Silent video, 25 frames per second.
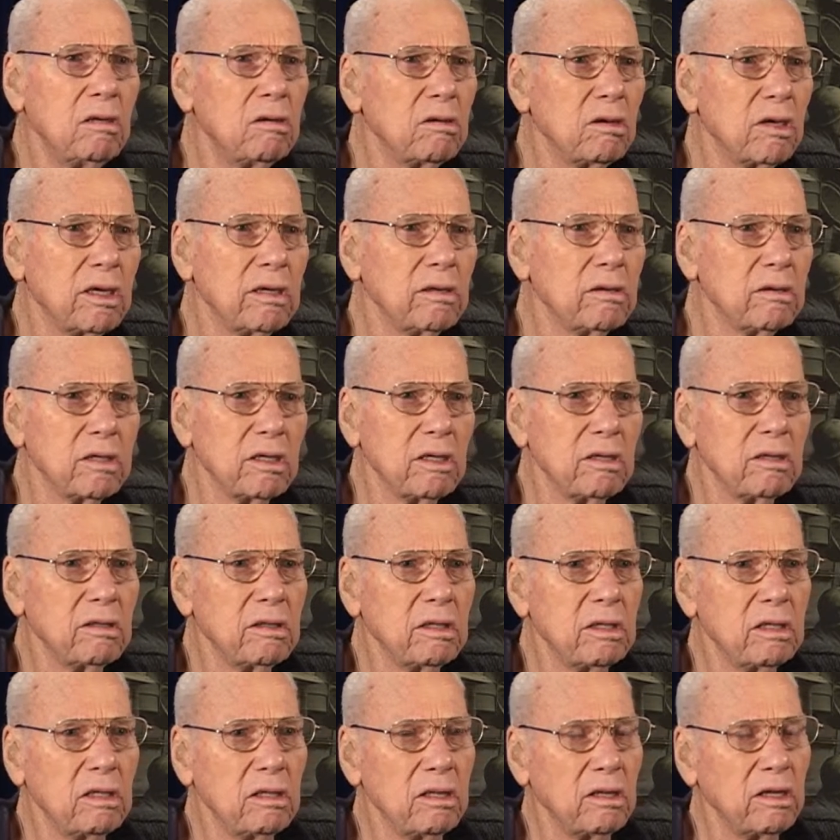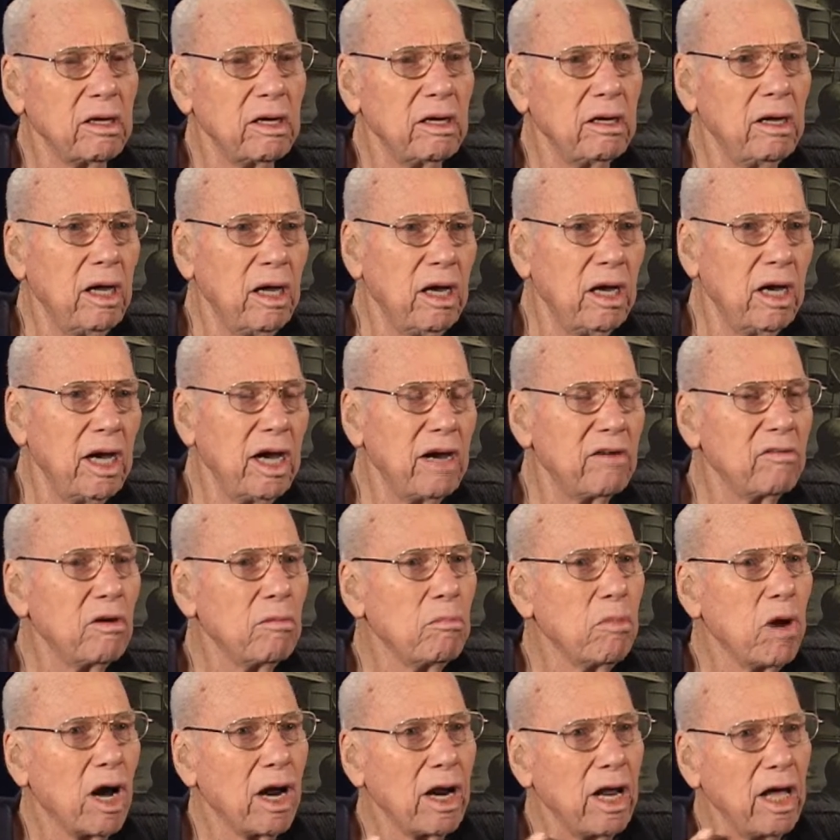They, they, they,
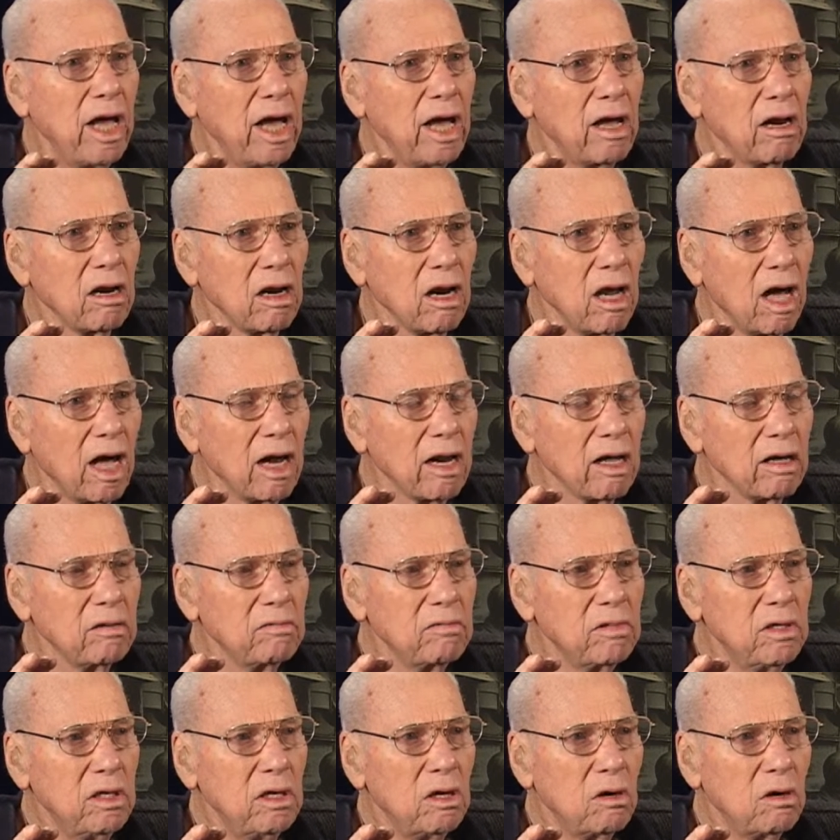everybody had a lot of